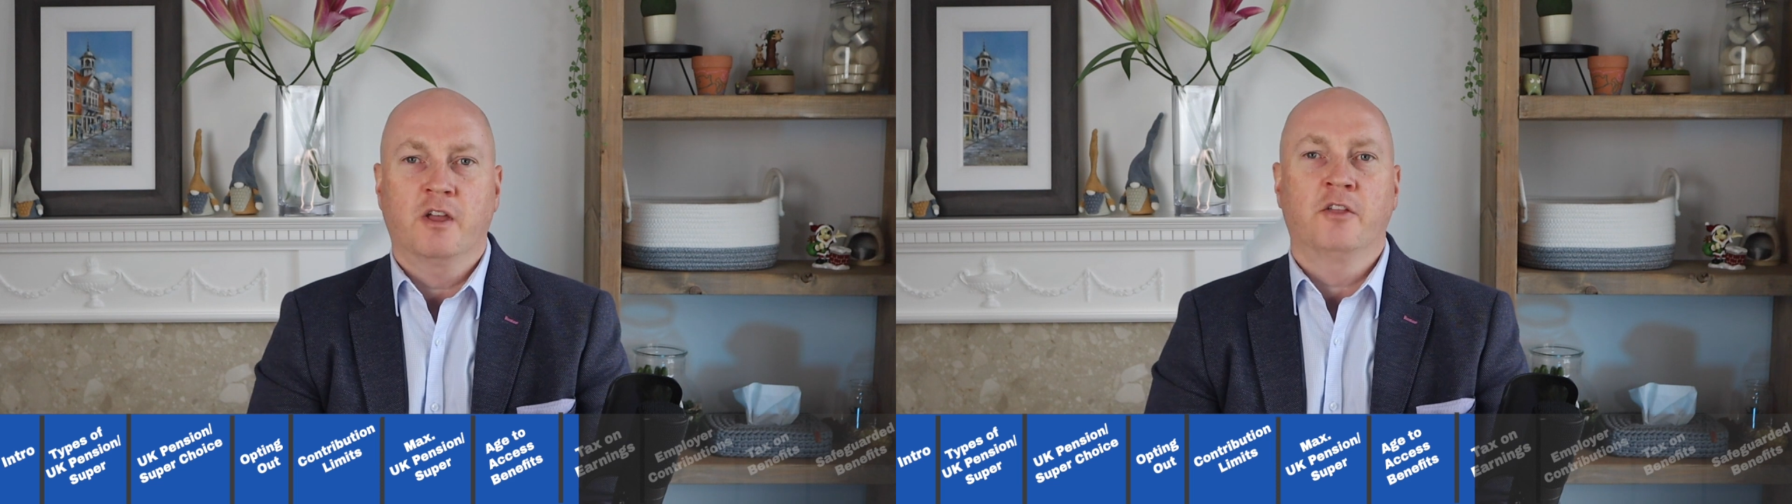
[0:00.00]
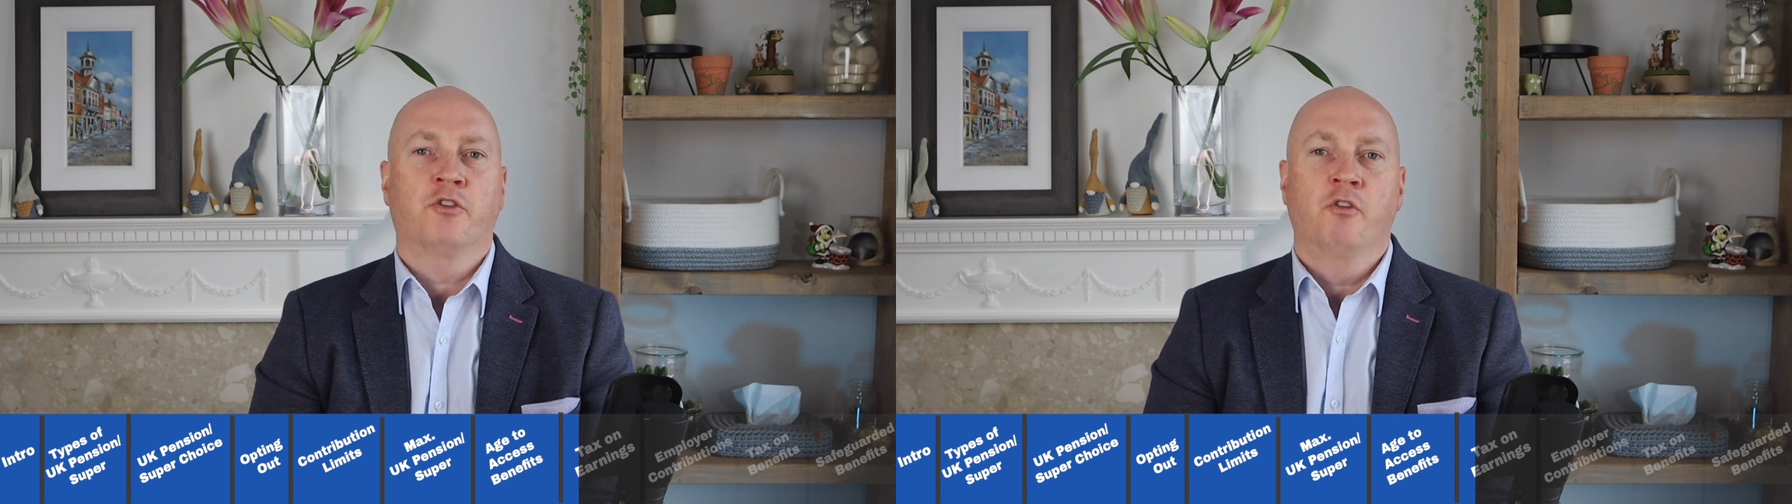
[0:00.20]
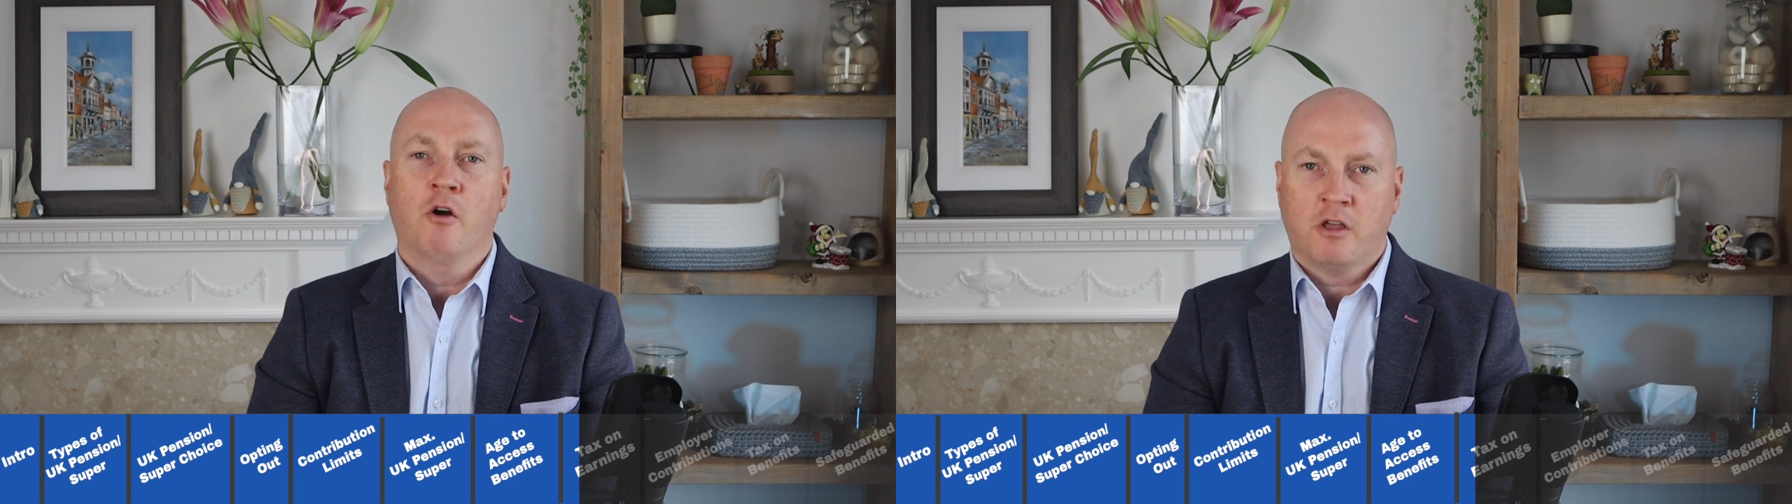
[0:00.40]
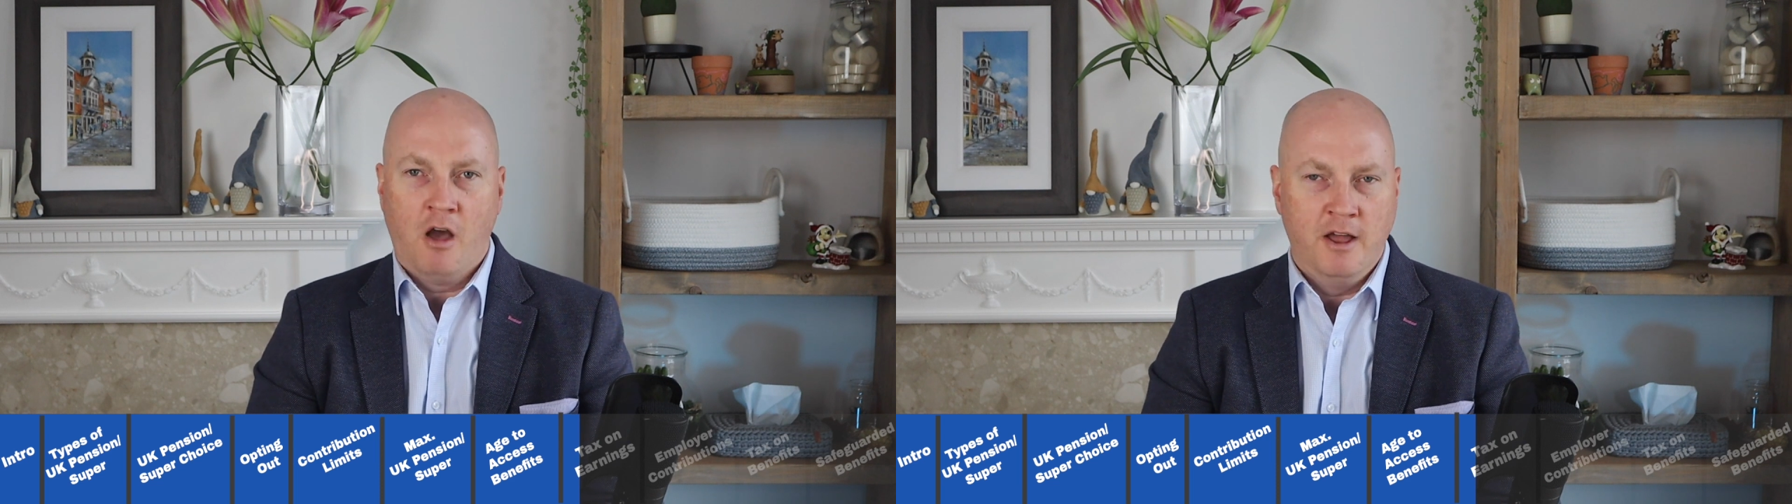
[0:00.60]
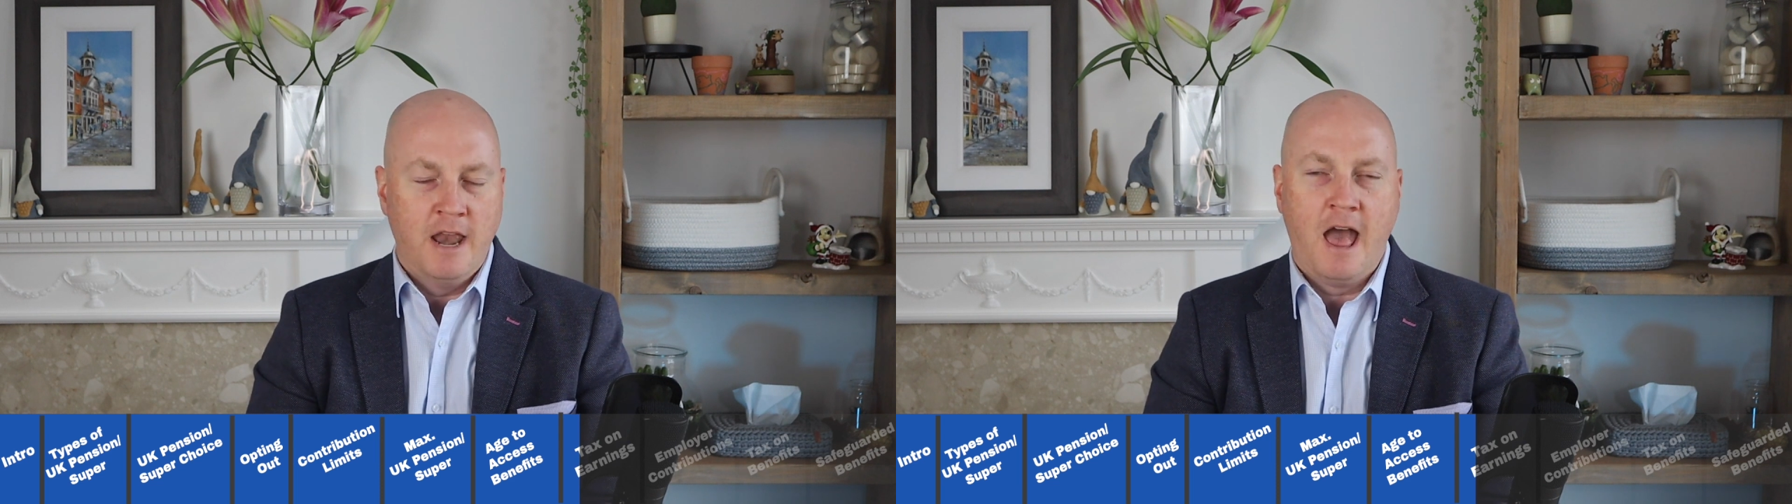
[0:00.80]
it's not
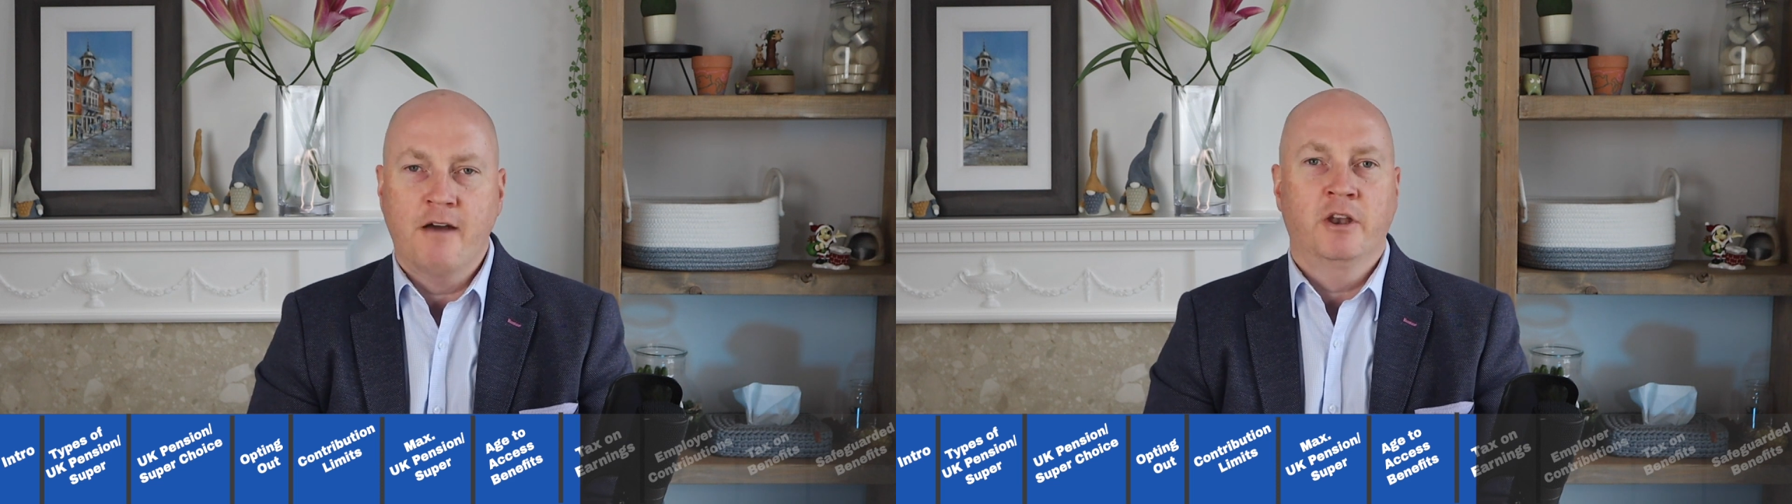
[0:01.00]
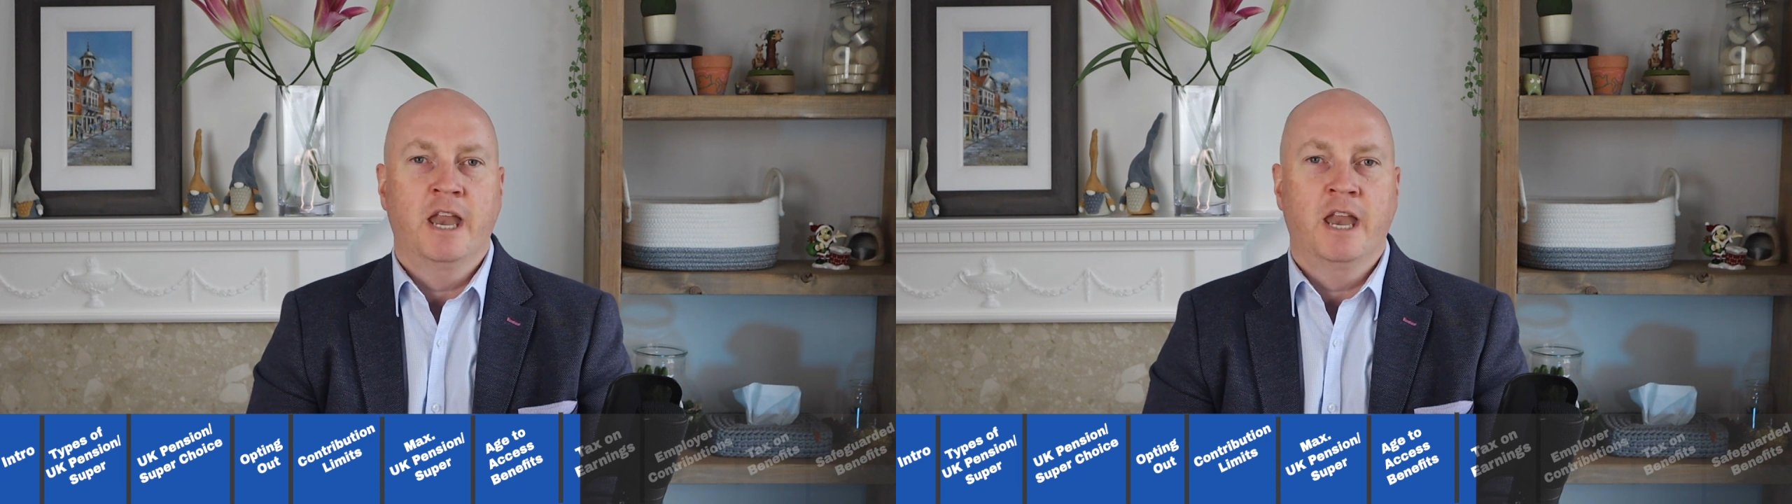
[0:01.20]
going to have a